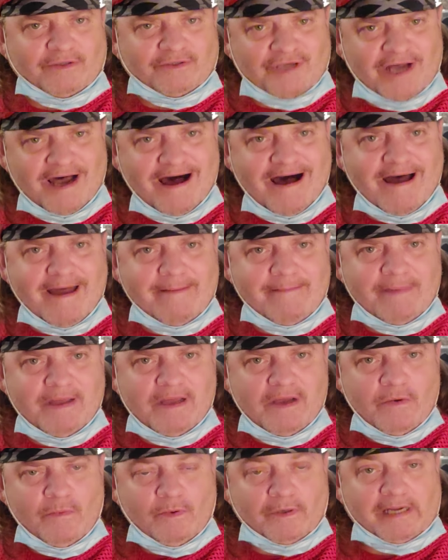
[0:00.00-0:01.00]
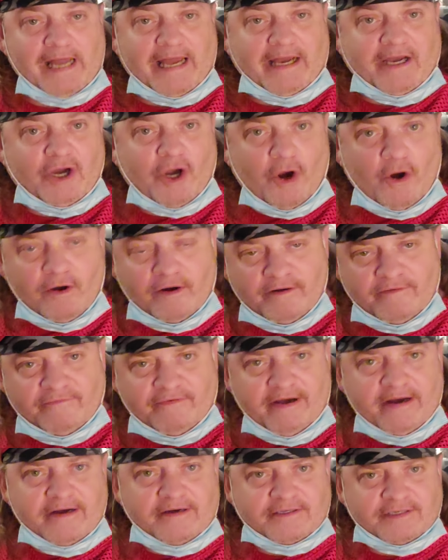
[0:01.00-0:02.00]
time with like current
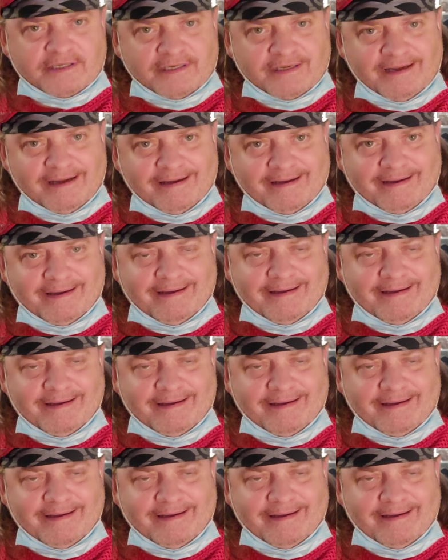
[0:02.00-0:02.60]
affairs and like